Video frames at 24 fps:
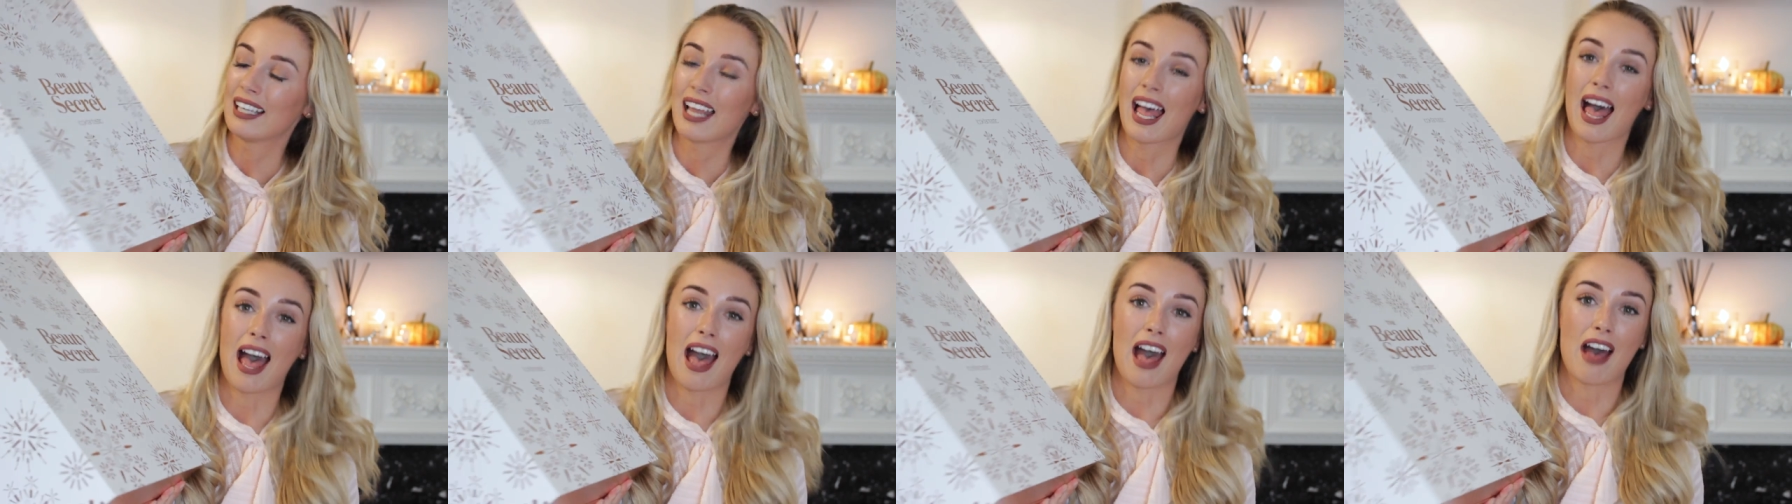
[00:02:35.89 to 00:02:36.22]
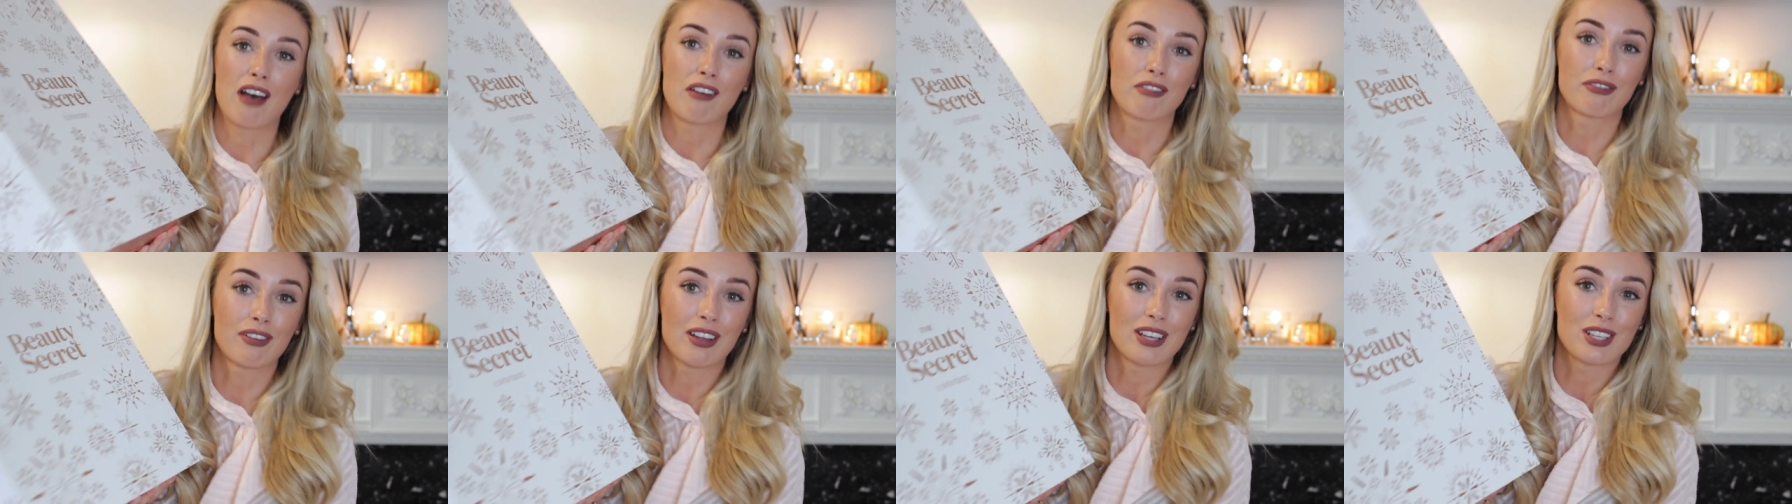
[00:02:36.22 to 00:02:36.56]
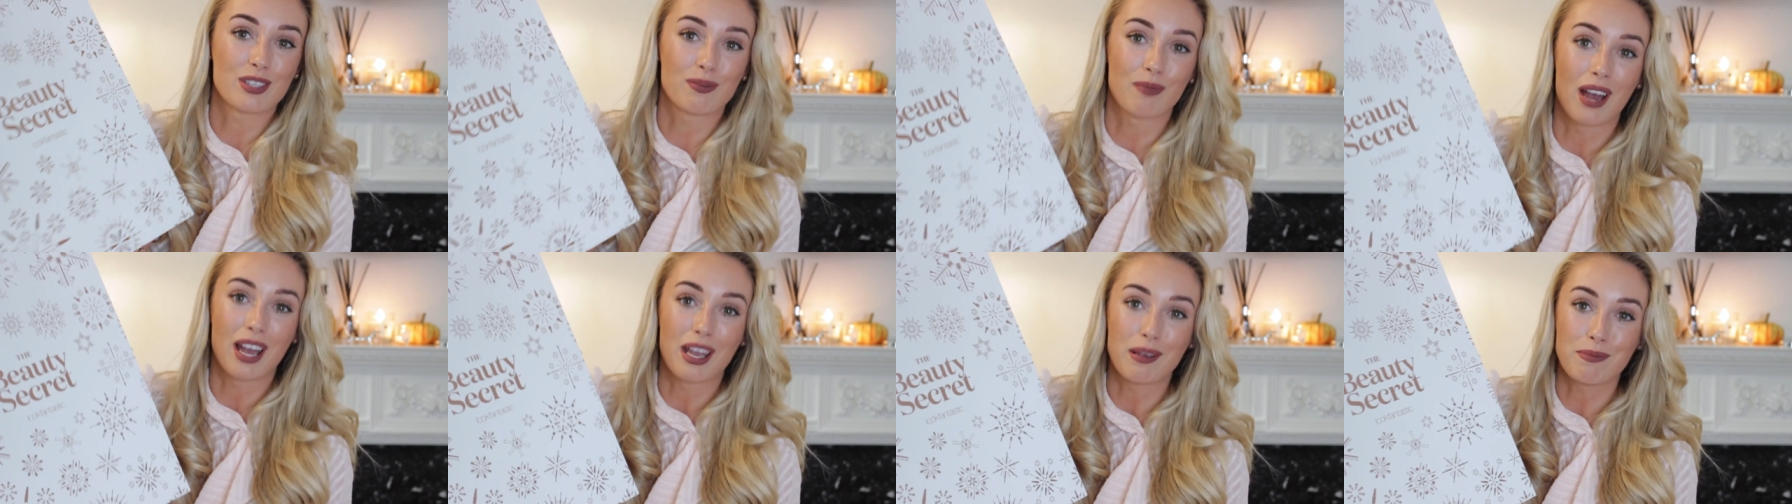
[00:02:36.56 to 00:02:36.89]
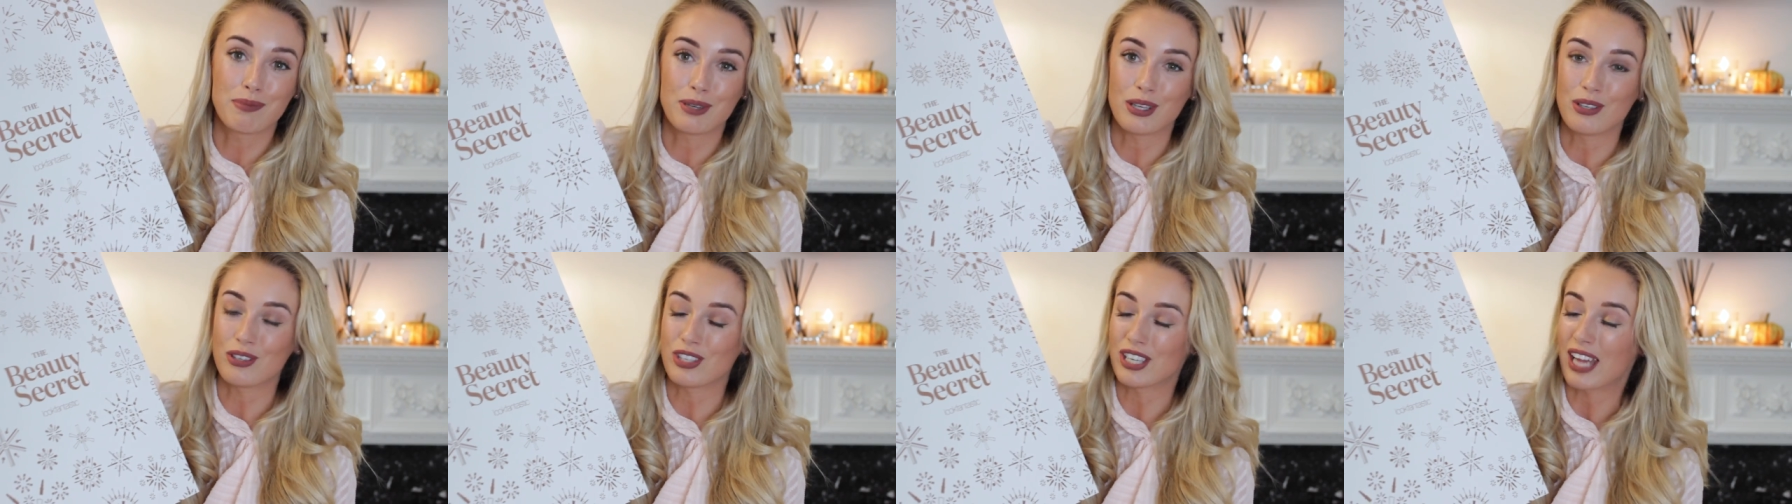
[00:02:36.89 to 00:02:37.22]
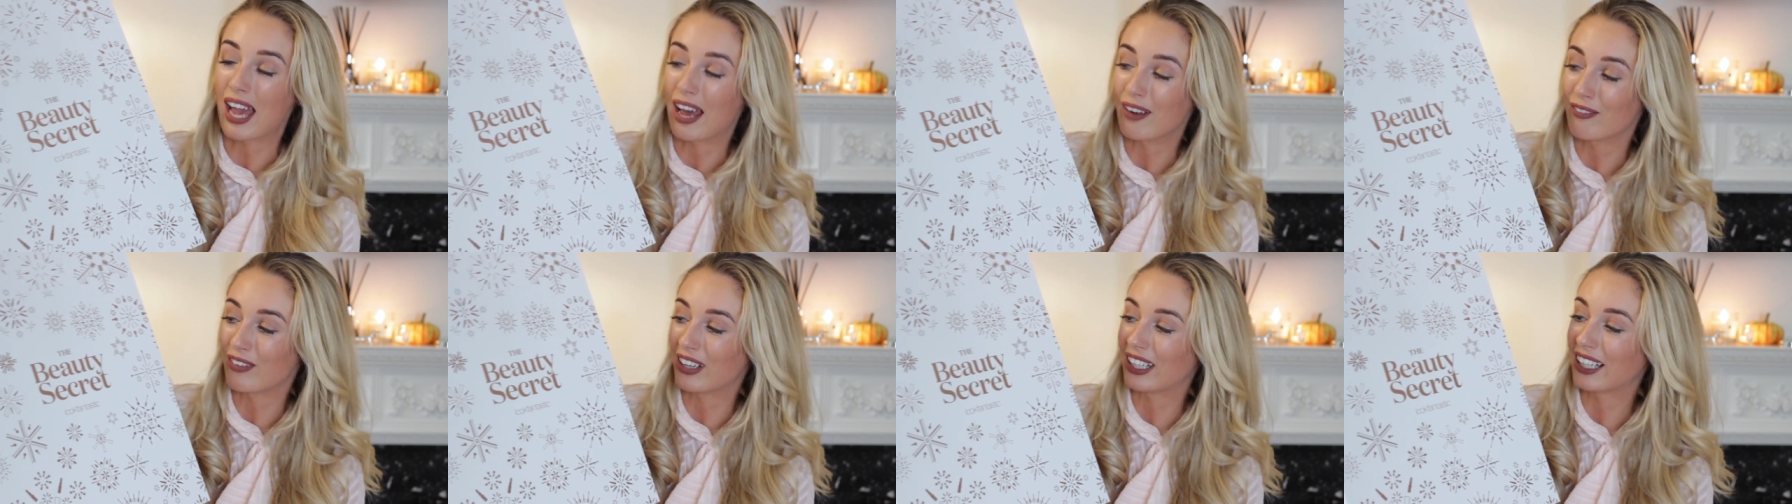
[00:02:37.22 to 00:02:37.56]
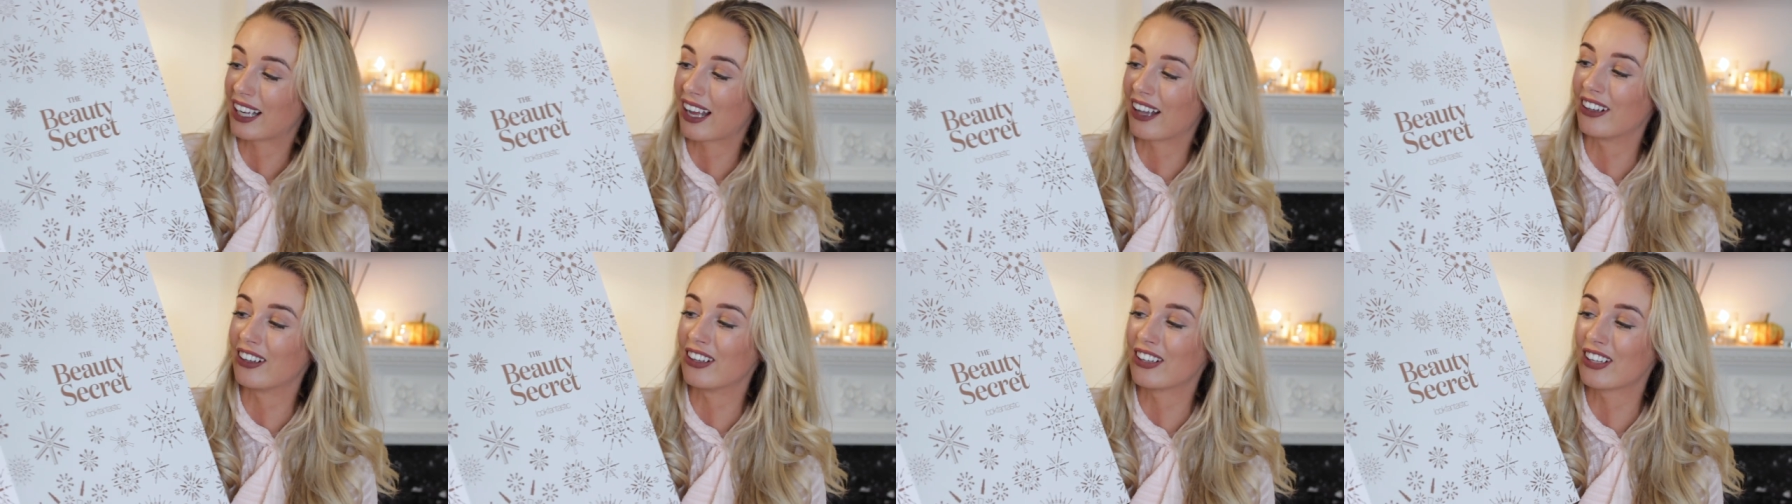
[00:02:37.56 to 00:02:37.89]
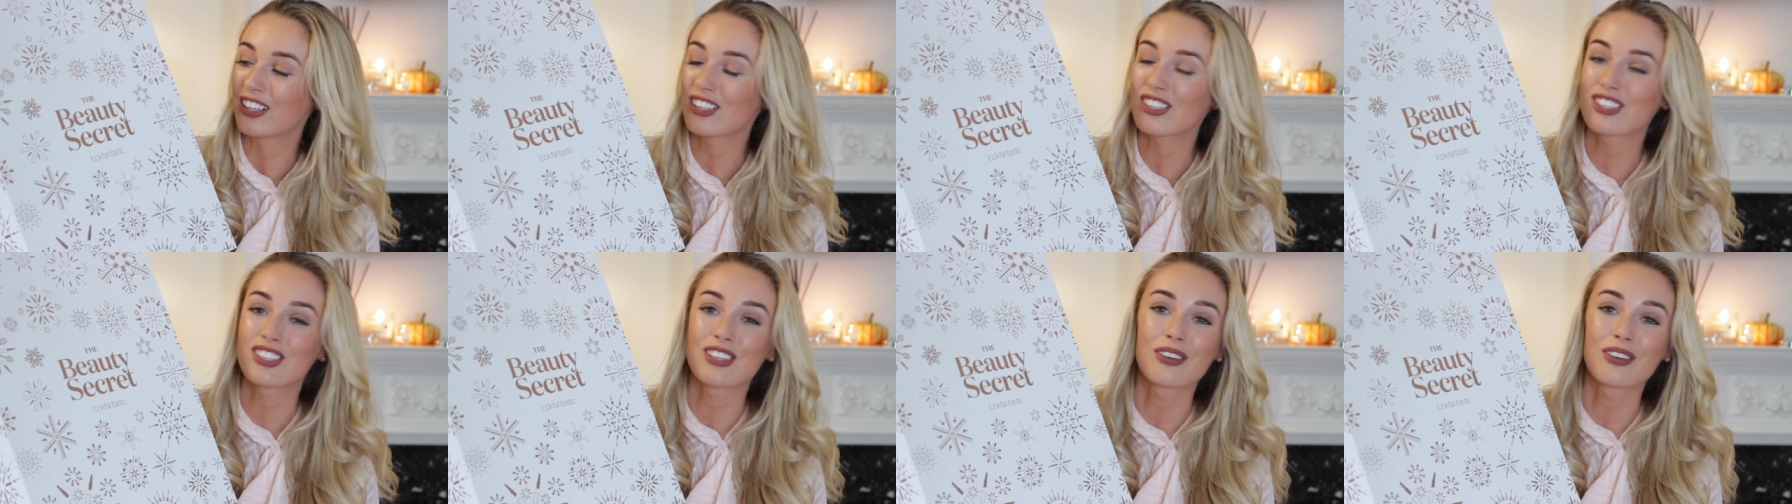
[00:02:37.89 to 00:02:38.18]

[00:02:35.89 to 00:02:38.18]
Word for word: have as my beauty advent calendar,